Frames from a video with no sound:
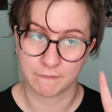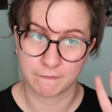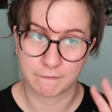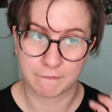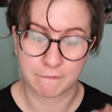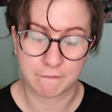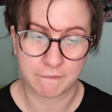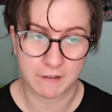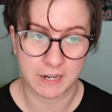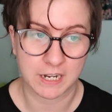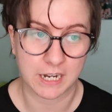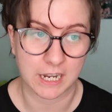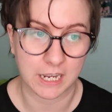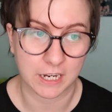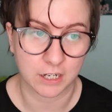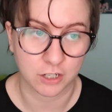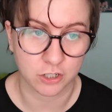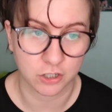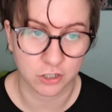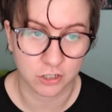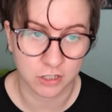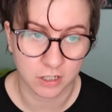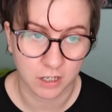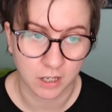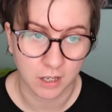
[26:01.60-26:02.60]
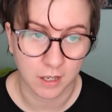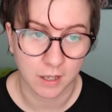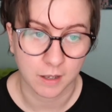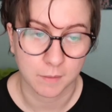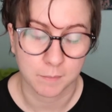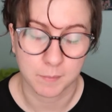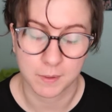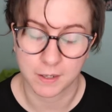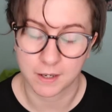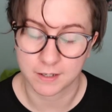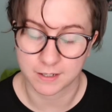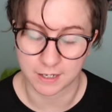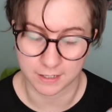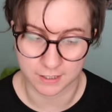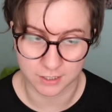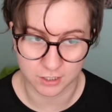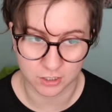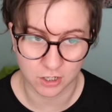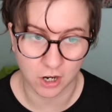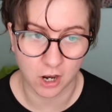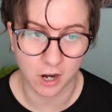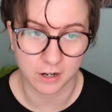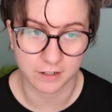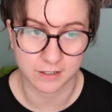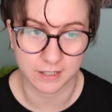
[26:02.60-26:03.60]
finished, because I
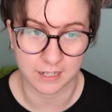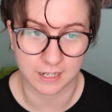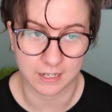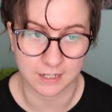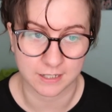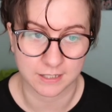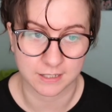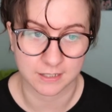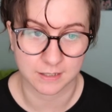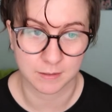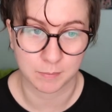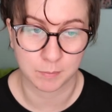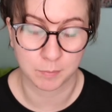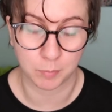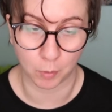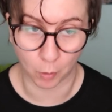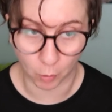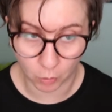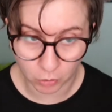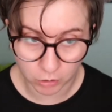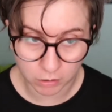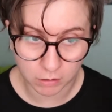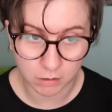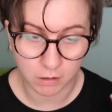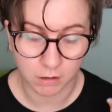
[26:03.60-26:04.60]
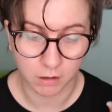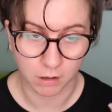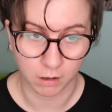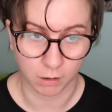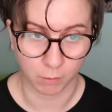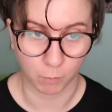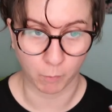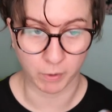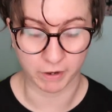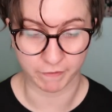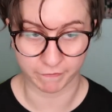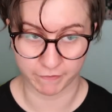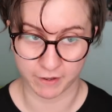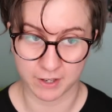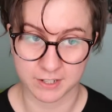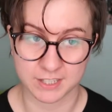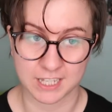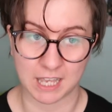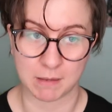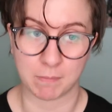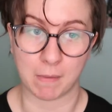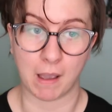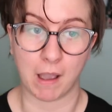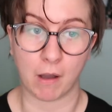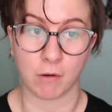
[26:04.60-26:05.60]
started this book when it first
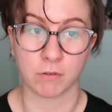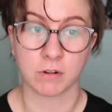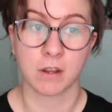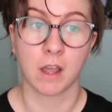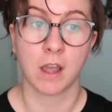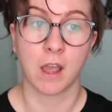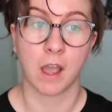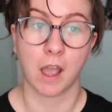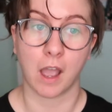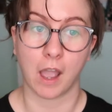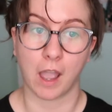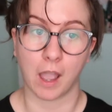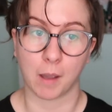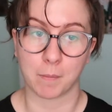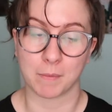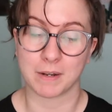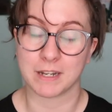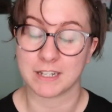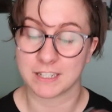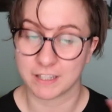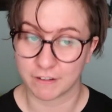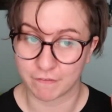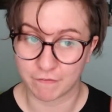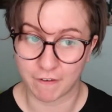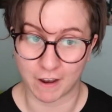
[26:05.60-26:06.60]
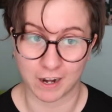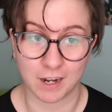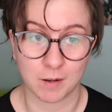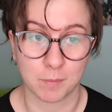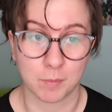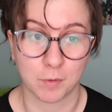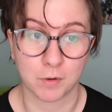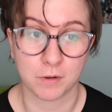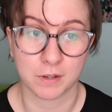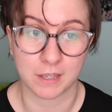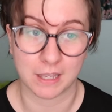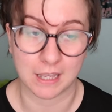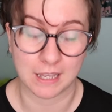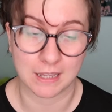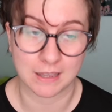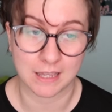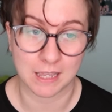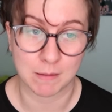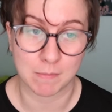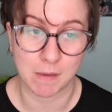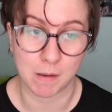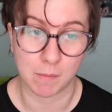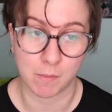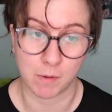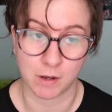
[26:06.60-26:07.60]
came out, and it's the final book in
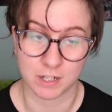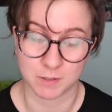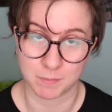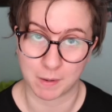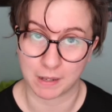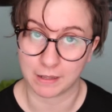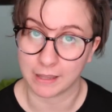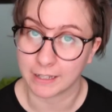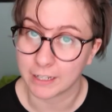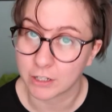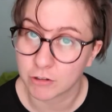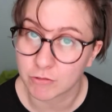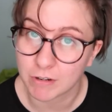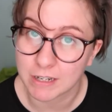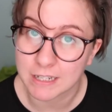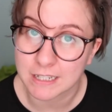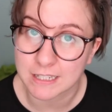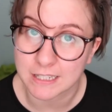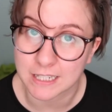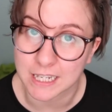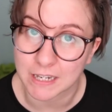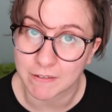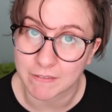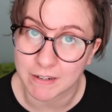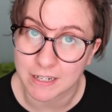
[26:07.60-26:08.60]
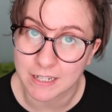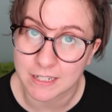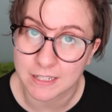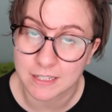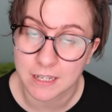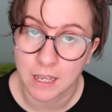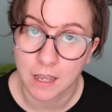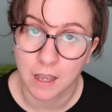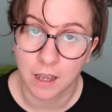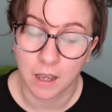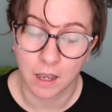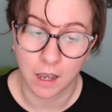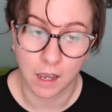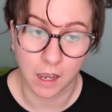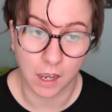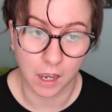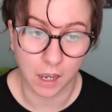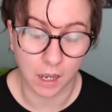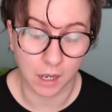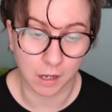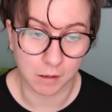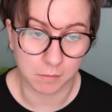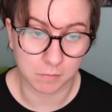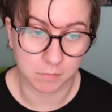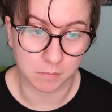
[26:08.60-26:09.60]
the Memoirs by Lady Trent series,
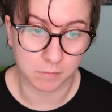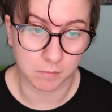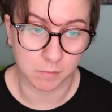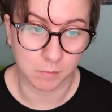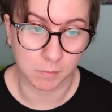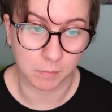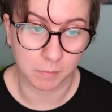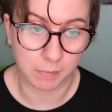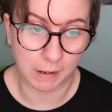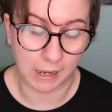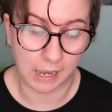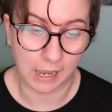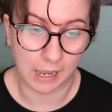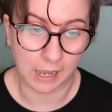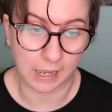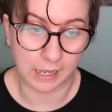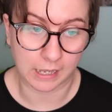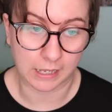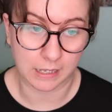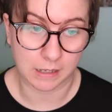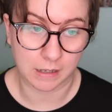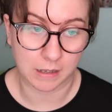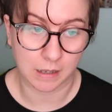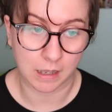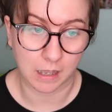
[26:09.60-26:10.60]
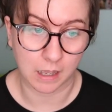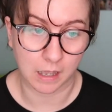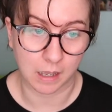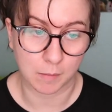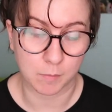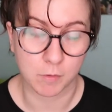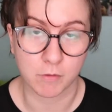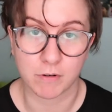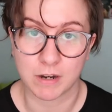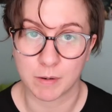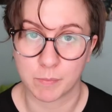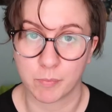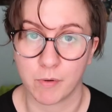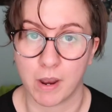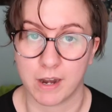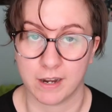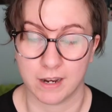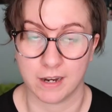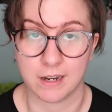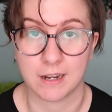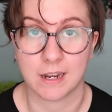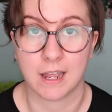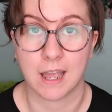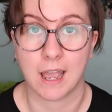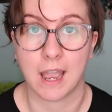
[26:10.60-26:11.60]
by Marie
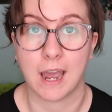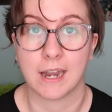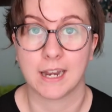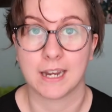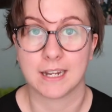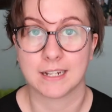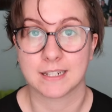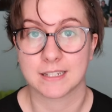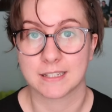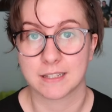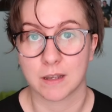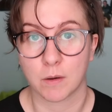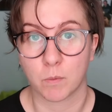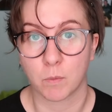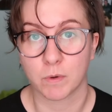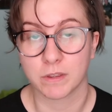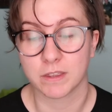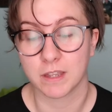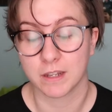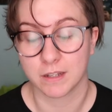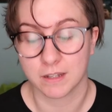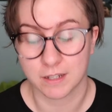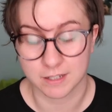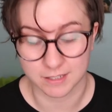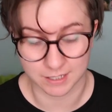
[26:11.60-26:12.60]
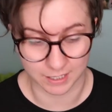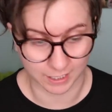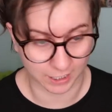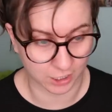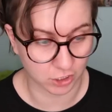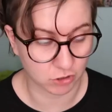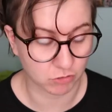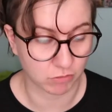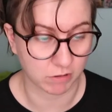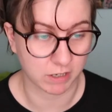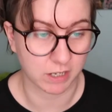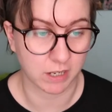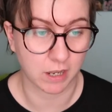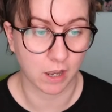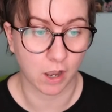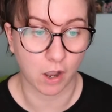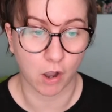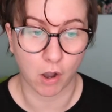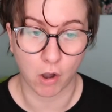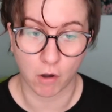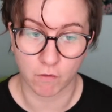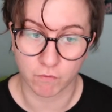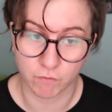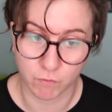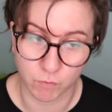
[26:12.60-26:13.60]
Brennan, and it's Within the Sanctuary
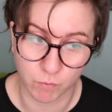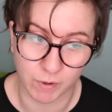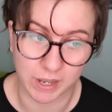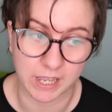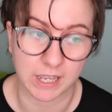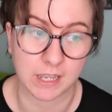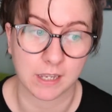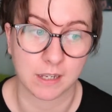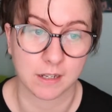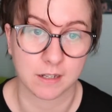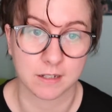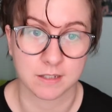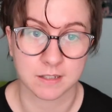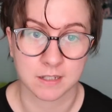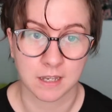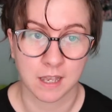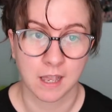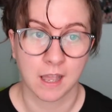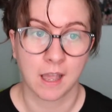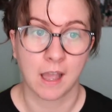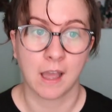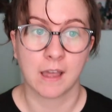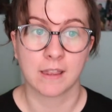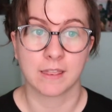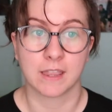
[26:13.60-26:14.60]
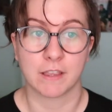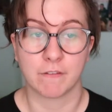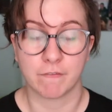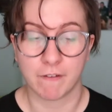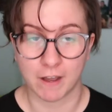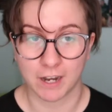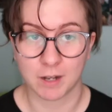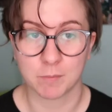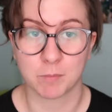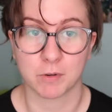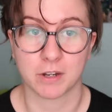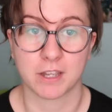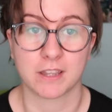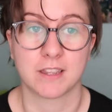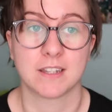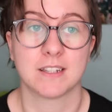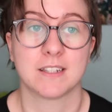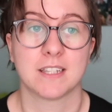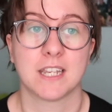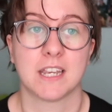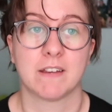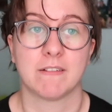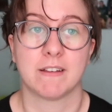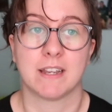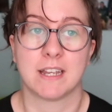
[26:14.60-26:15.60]
of Wings, the final book in the
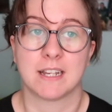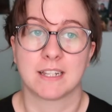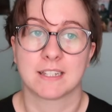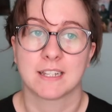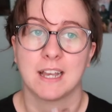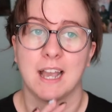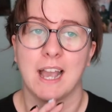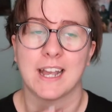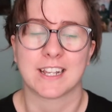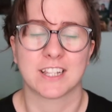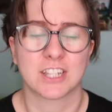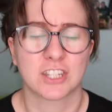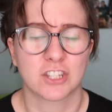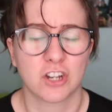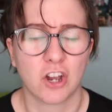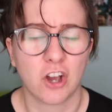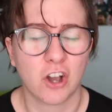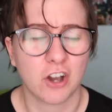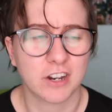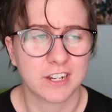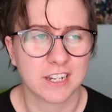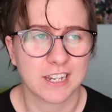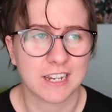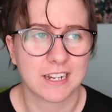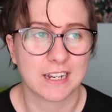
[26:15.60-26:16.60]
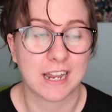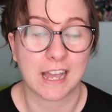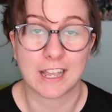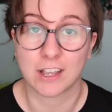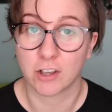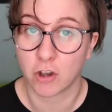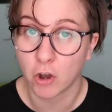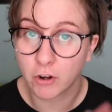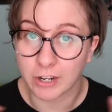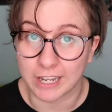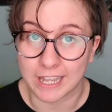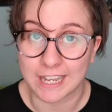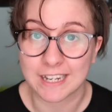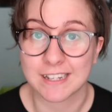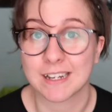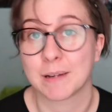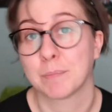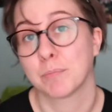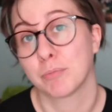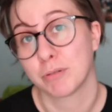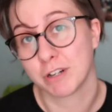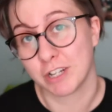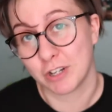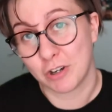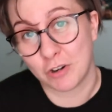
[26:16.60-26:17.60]
series. I started it, I got it,
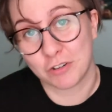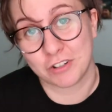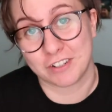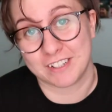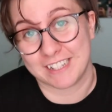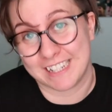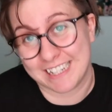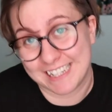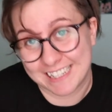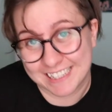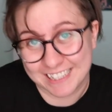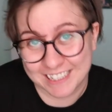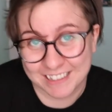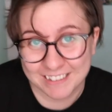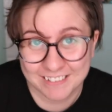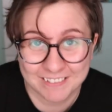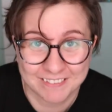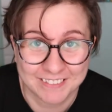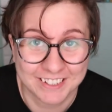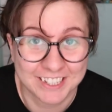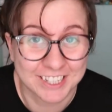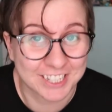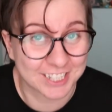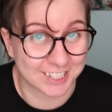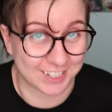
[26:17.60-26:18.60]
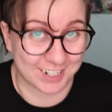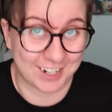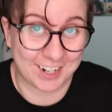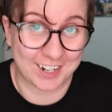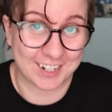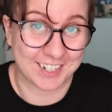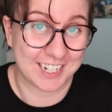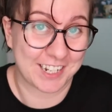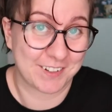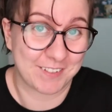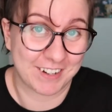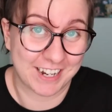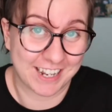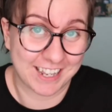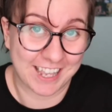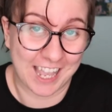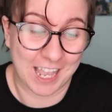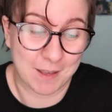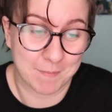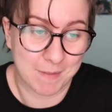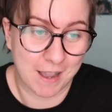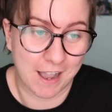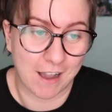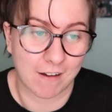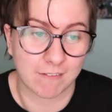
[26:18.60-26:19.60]
pre-ordered it, started it when it
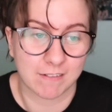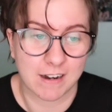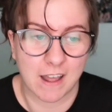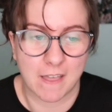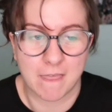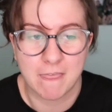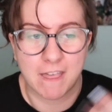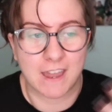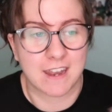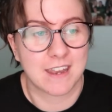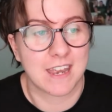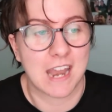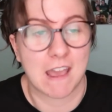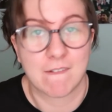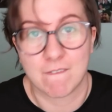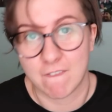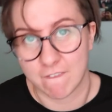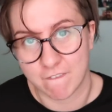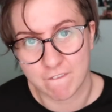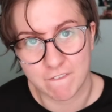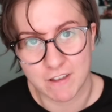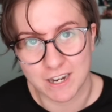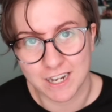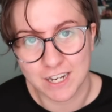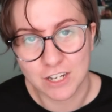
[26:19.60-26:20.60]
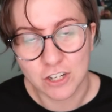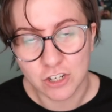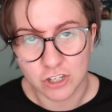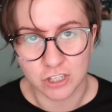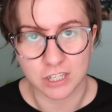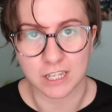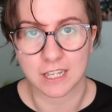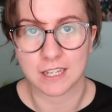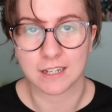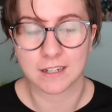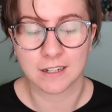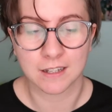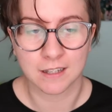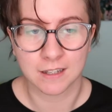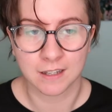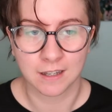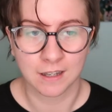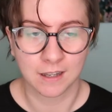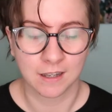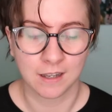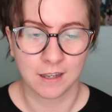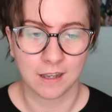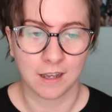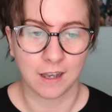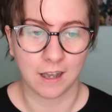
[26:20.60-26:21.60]
came out, and then never finished it.
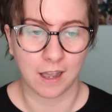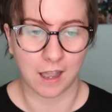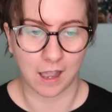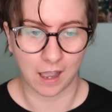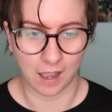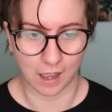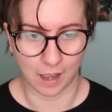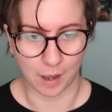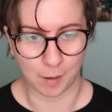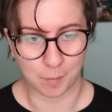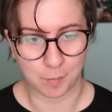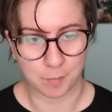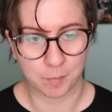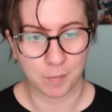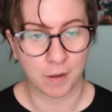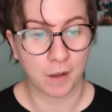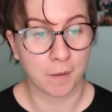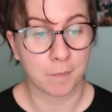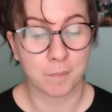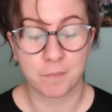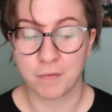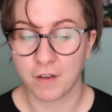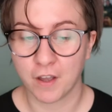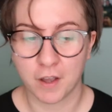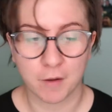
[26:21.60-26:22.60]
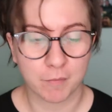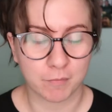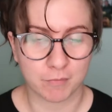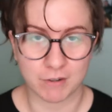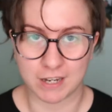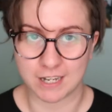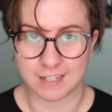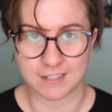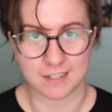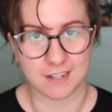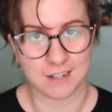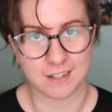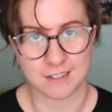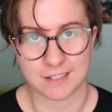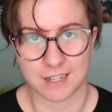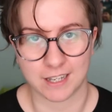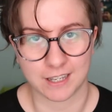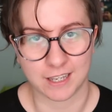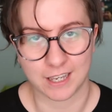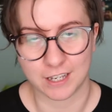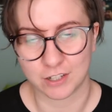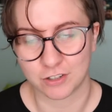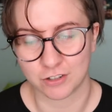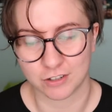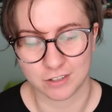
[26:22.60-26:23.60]
For reasons,
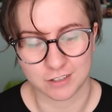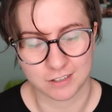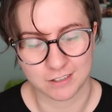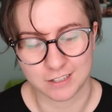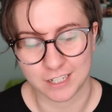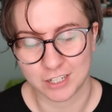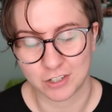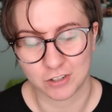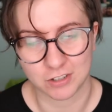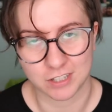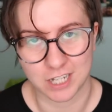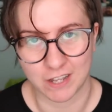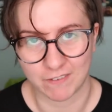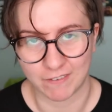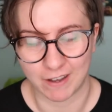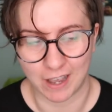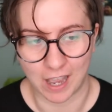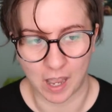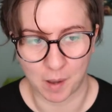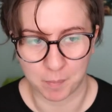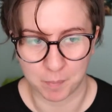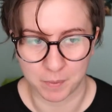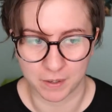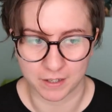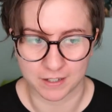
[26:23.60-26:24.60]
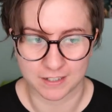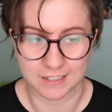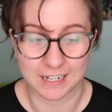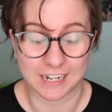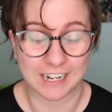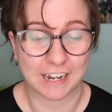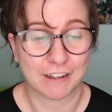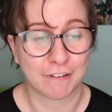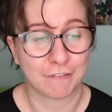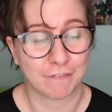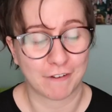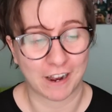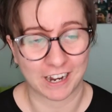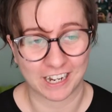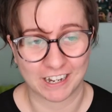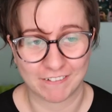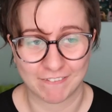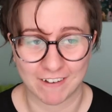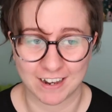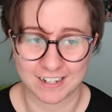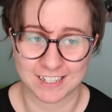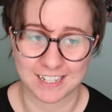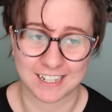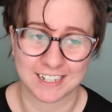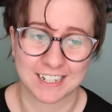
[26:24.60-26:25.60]
like it just never happened, and I finally
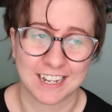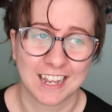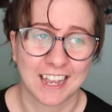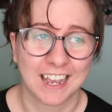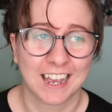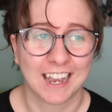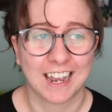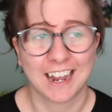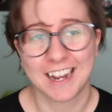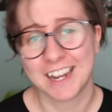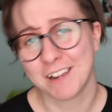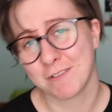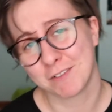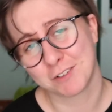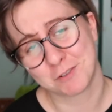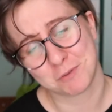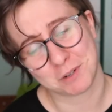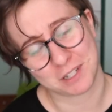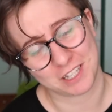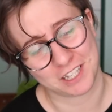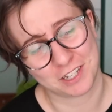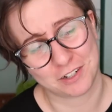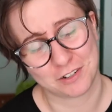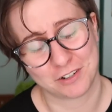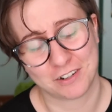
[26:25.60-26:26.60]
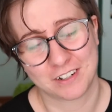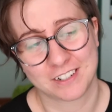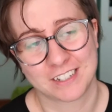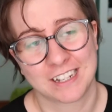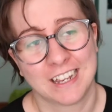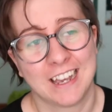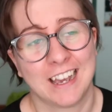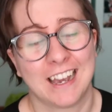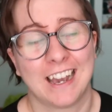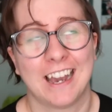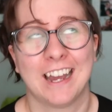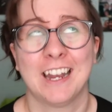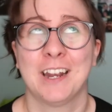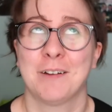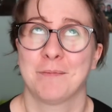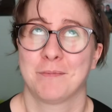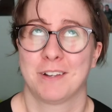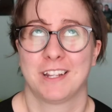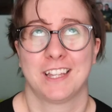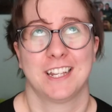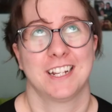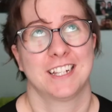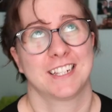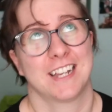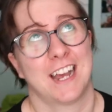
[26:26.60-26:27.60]
read it and it was really good and I'm
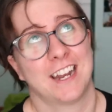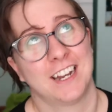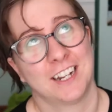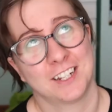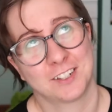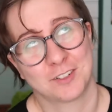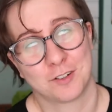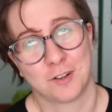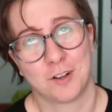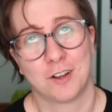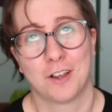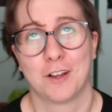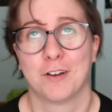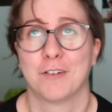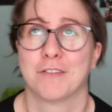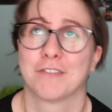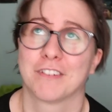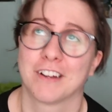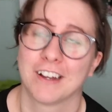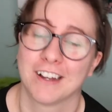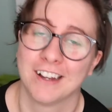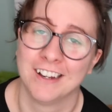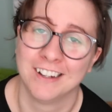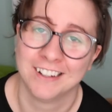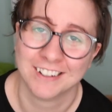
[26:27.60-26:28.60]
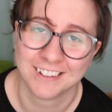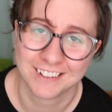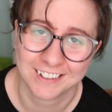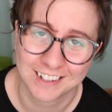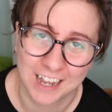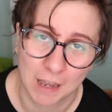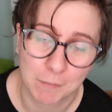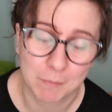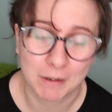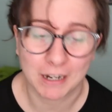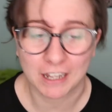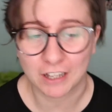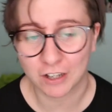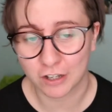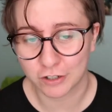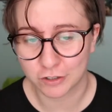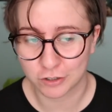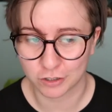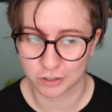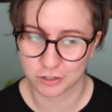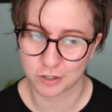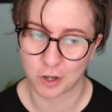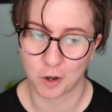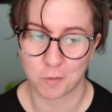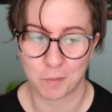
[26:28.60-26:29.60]
really sad it's all over. I mean, I could
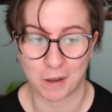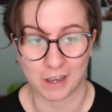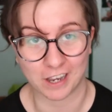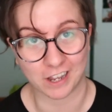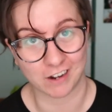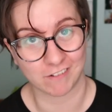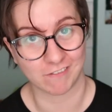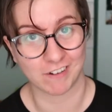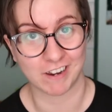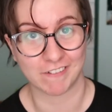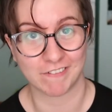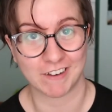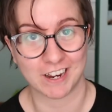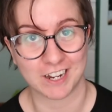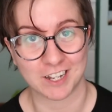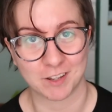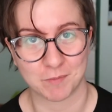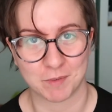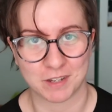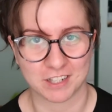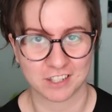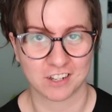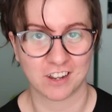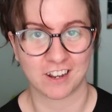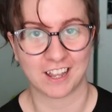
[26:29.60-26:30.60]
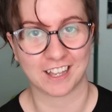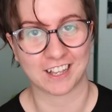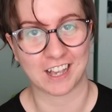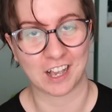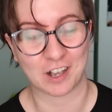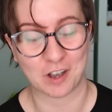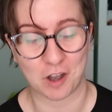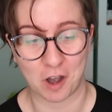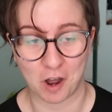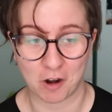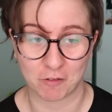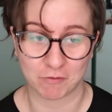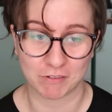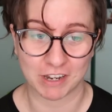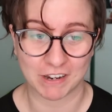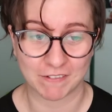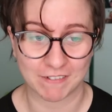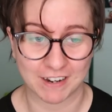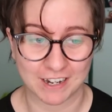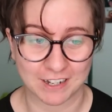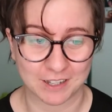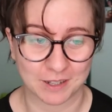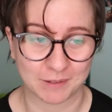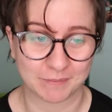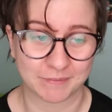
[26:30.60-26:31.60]
just go back and reread them, it's not like I can't
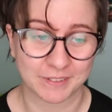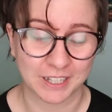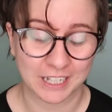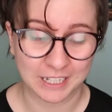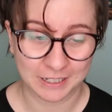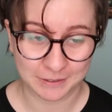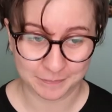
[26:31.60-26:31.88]
reread them,